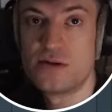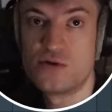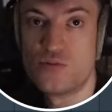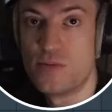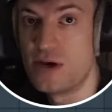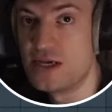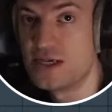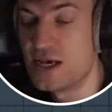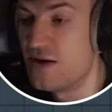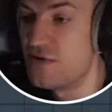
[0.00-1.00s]
drum and bass
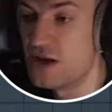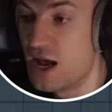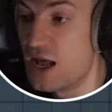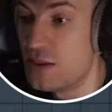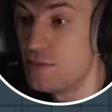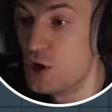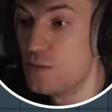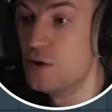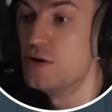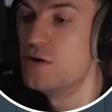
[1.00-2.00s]
is having at the
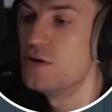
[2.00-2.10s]
moment.